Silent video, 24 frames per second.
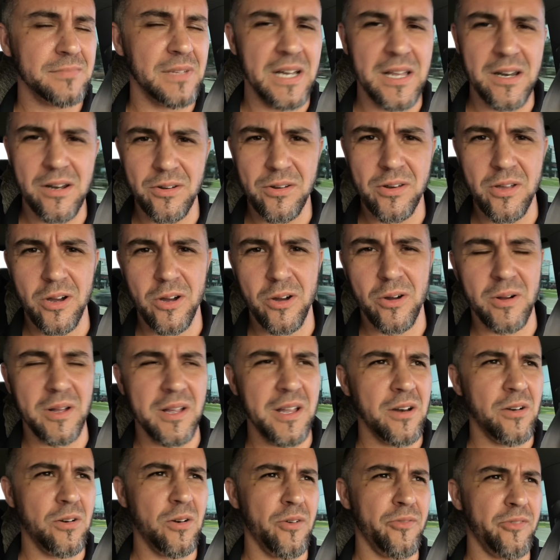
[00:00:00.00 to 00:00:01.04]
I don't know
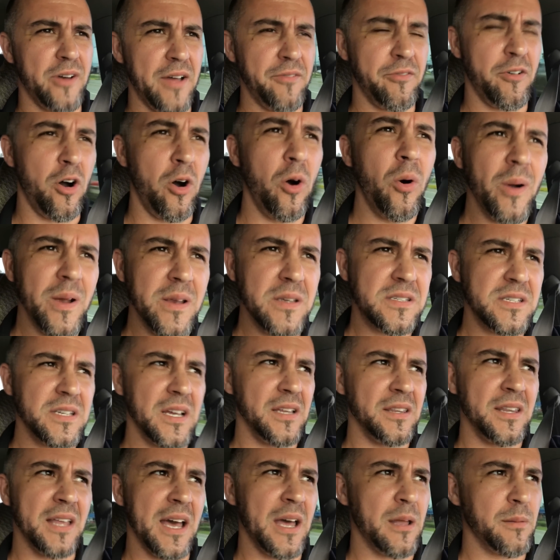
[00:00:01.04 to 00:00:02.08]
if I've always
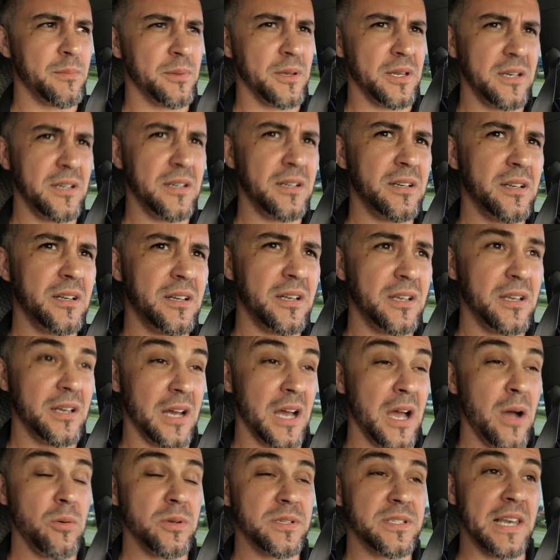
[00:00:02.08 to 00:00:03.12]
done that, but
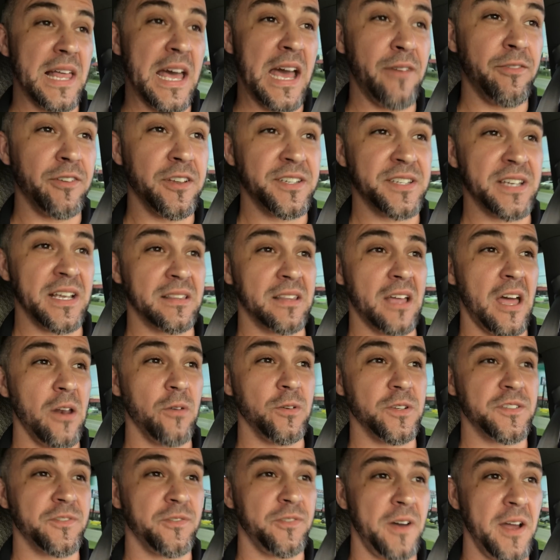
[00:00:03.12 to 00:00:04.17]
I was laughing because I thought it
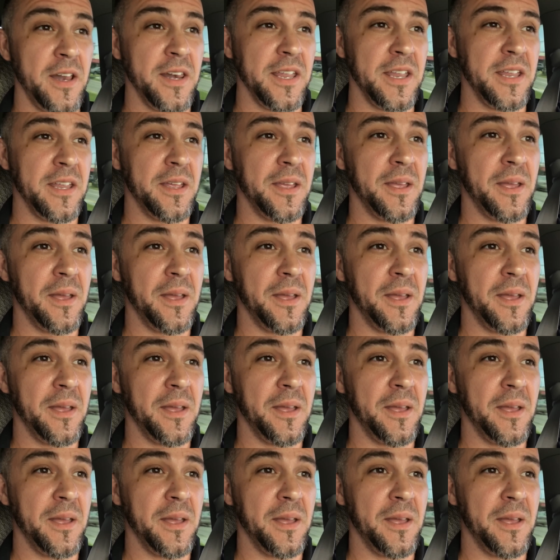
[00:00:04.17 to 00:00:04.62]
was funny.